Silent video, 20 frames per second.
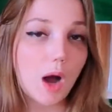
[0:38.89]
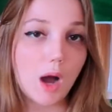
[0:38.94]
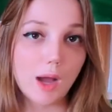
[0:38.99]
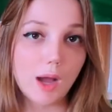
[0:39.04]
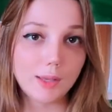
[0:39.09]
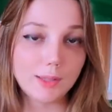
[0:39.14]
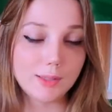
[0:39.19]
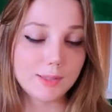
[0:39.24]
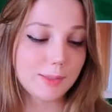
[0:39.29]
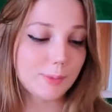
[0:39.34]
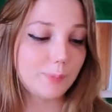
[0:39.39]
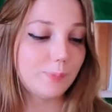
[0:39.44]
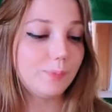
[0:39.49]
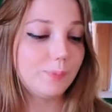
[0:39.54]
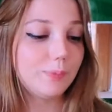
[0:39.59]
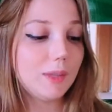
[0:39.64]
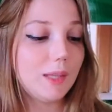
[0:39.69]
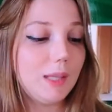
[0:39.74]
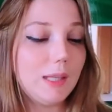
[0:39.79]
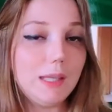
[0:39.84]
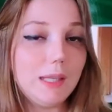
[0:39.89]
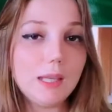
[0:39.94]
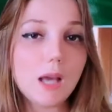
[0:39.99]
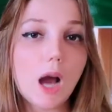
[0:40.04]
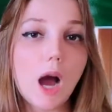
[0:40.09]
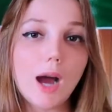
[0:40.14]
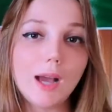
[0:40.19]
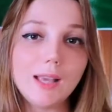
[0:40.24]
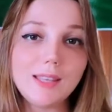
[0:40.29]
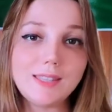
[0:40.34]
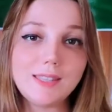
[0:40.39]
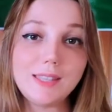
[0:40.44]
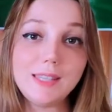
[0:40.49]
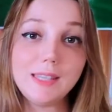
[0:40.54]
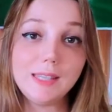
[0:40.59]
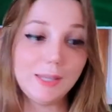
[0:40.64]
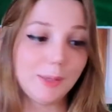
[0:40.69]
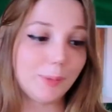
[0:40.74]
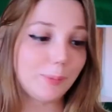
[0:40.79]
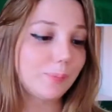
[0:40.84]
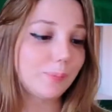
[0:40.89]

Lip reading: eyes, I-Z-E.